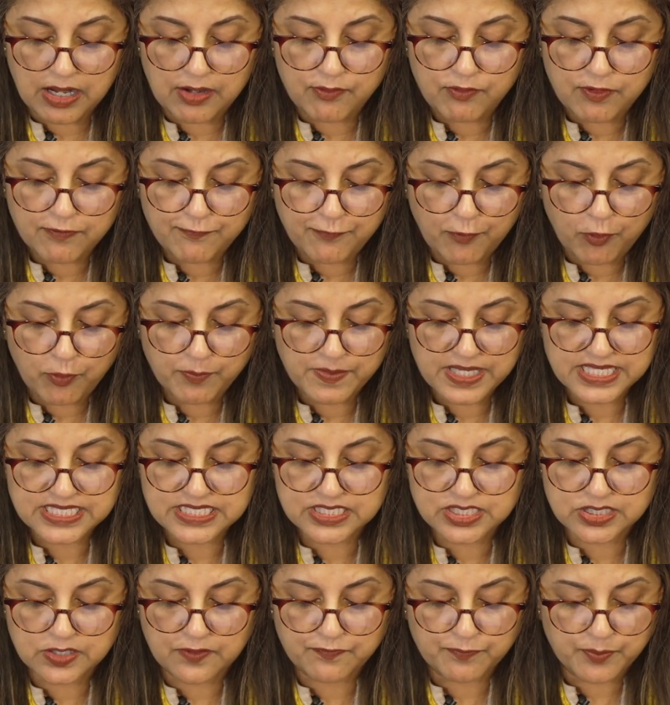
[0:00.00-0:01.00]

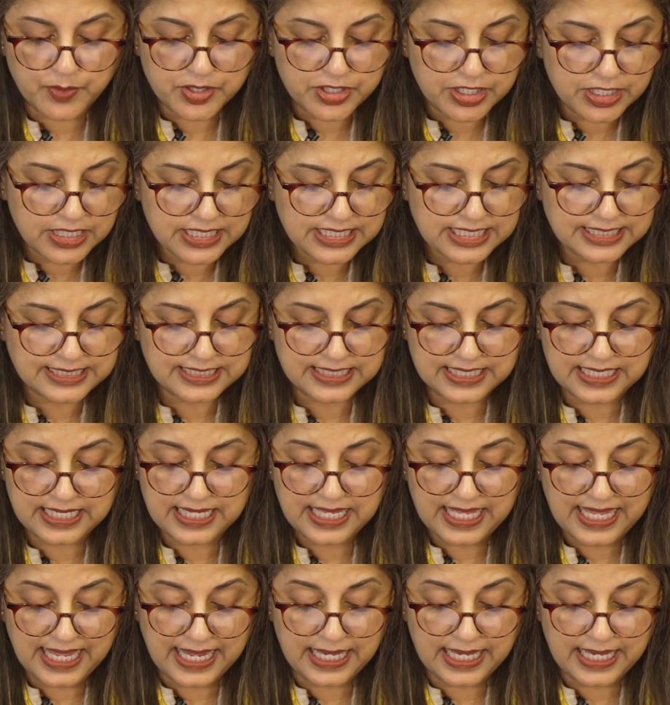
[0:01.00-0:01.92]
reformists of modernity